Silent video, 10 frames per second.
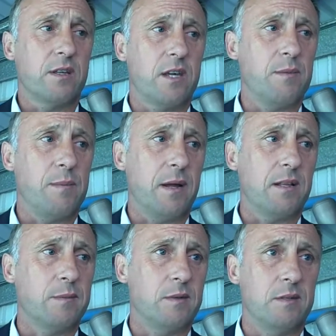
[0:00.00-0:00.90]
keeper played
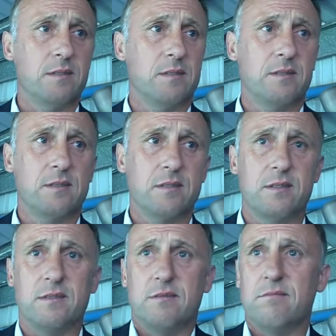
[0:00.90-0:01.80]
the ball
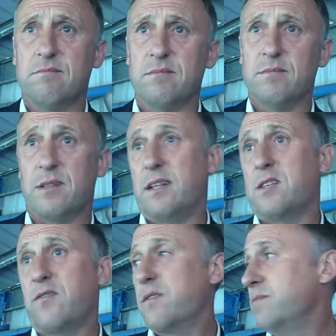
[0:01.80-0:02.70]
and. But that's
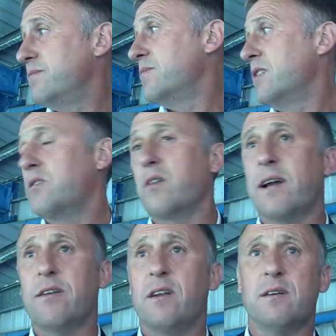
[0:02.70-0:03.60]
from the
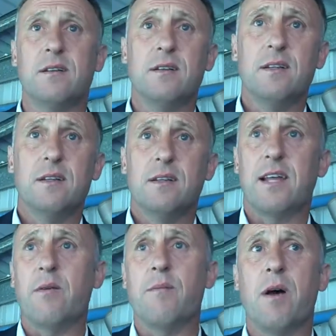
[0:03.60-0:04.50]
dugout, you know.
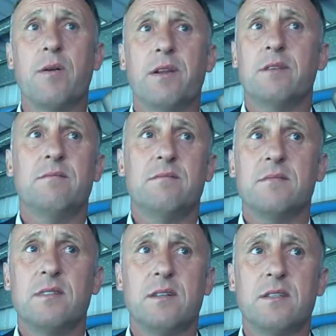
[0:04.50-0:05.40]
They were moaning.
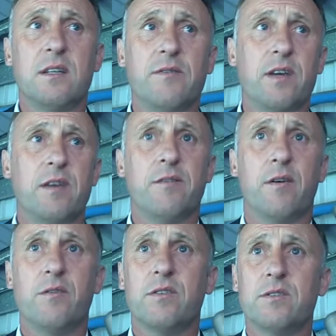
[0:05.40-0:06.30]
I didn't even get
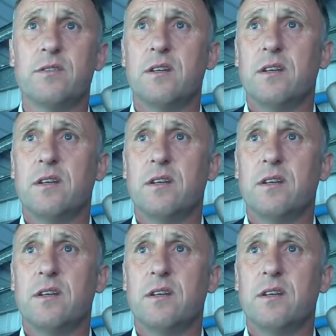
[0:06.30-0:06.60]
involved because